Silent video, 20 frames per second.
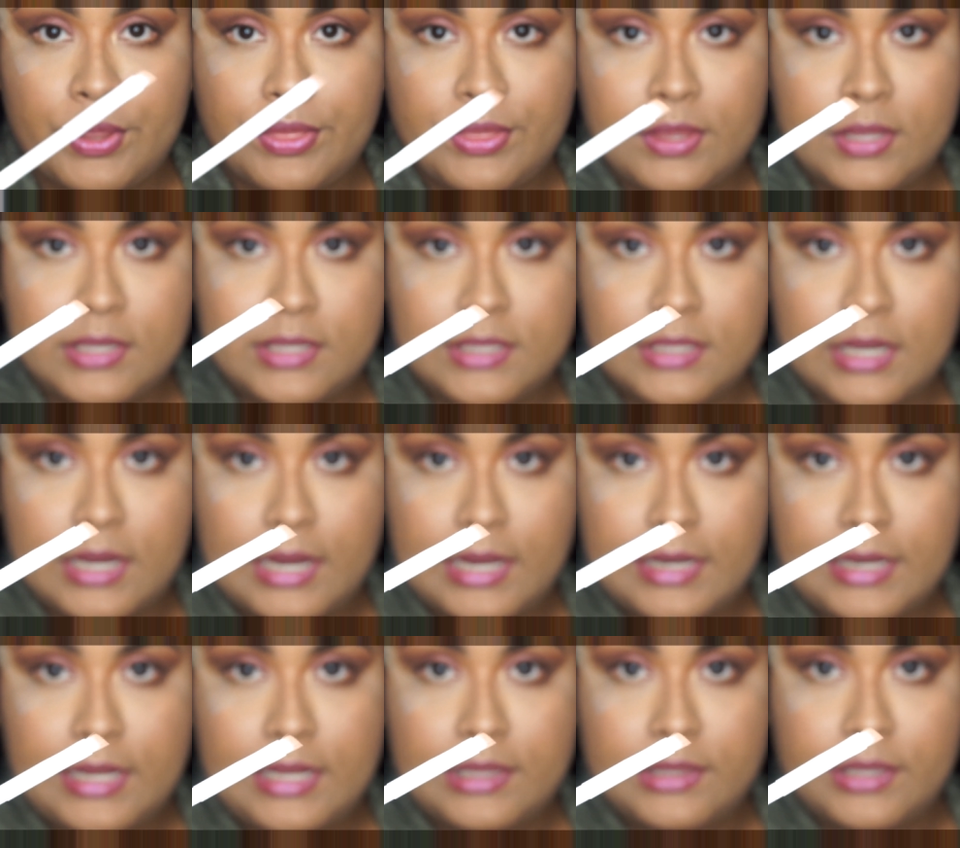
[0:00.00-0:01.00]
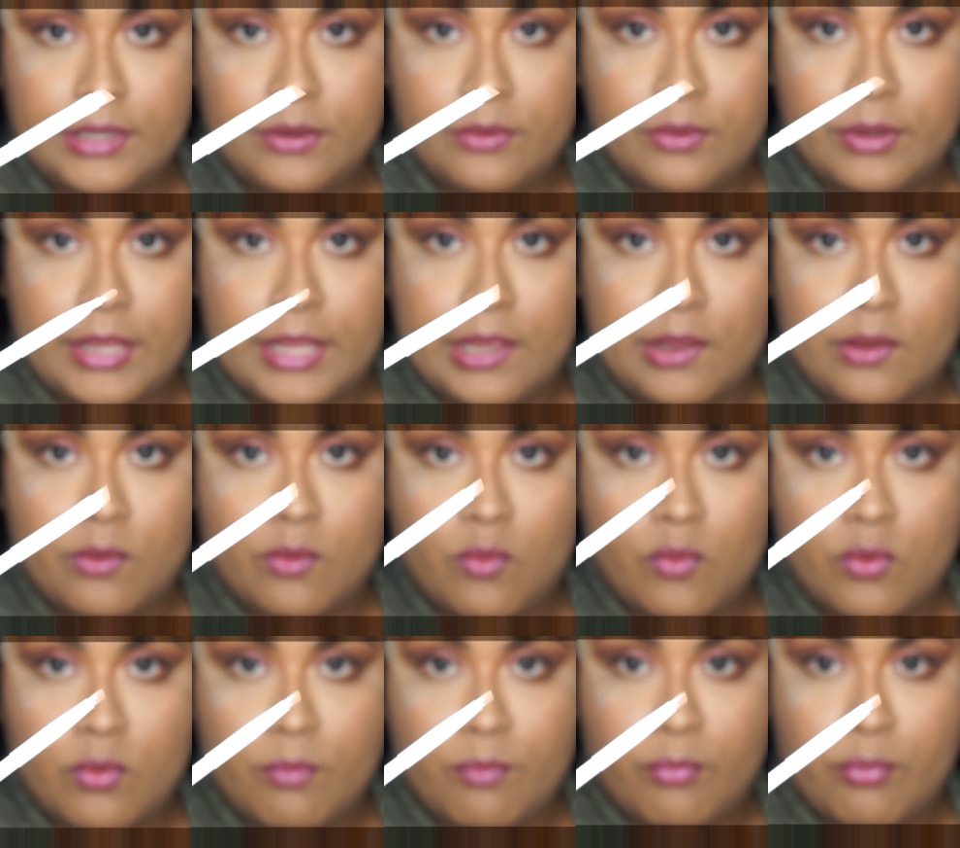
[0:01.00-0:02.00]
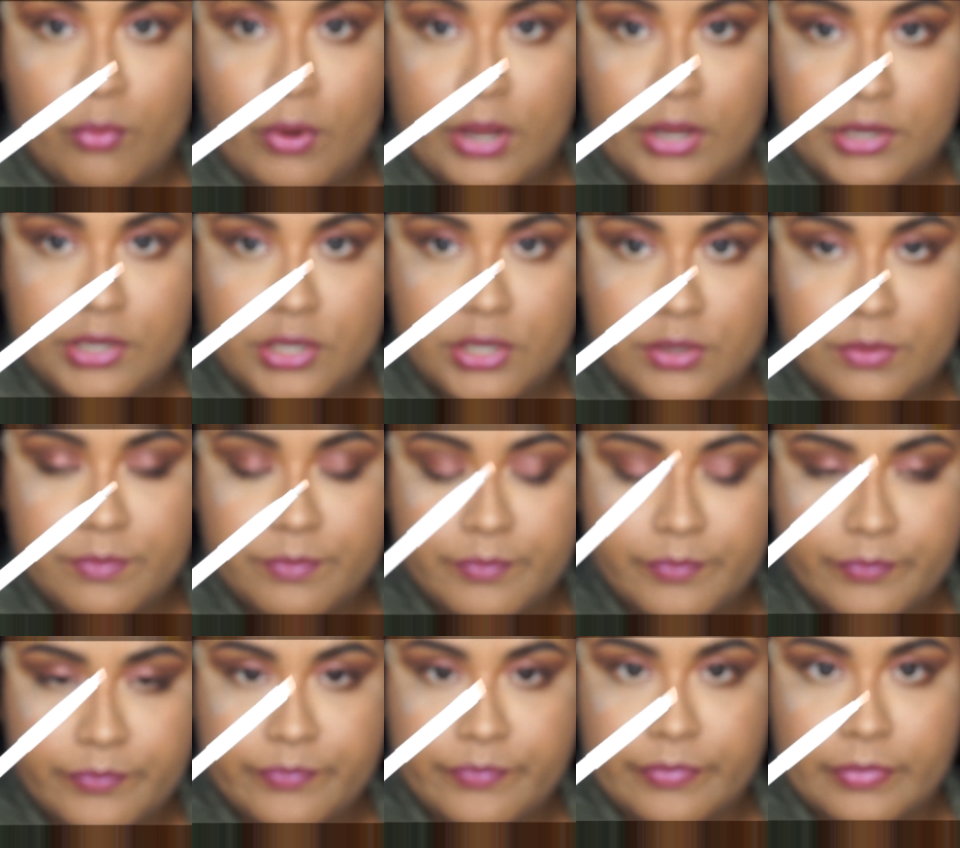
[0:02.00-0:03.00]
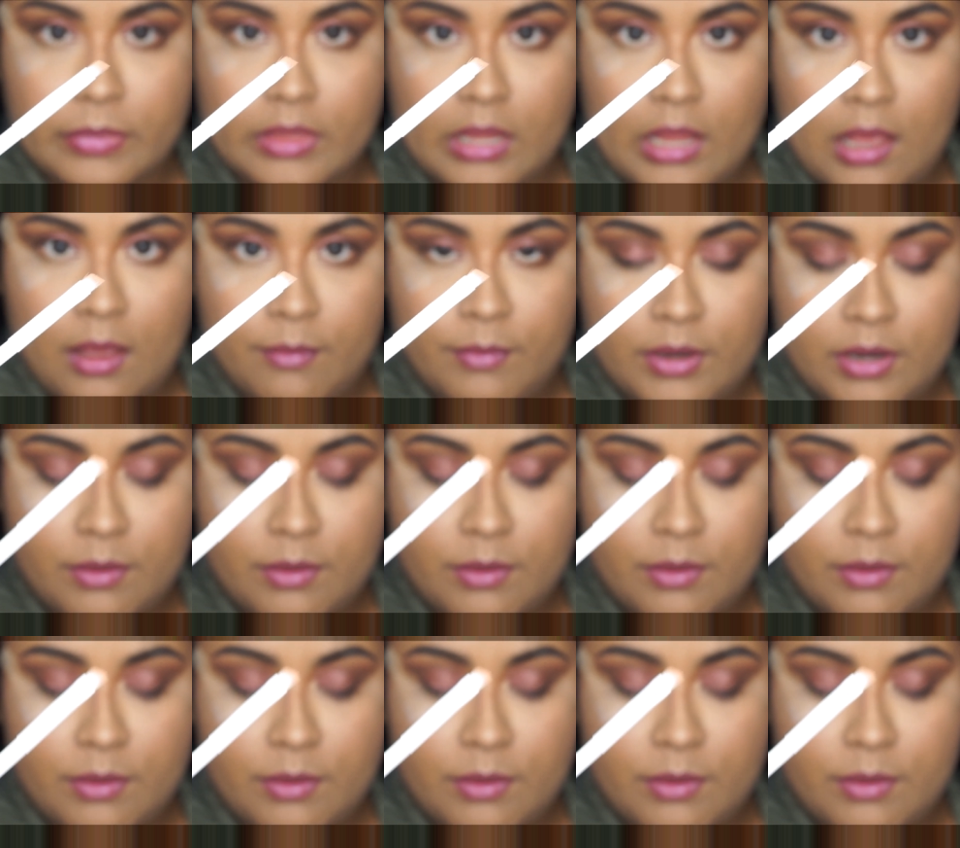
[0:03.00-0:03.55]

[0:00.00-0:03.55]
This tiny little angled brush, I'm going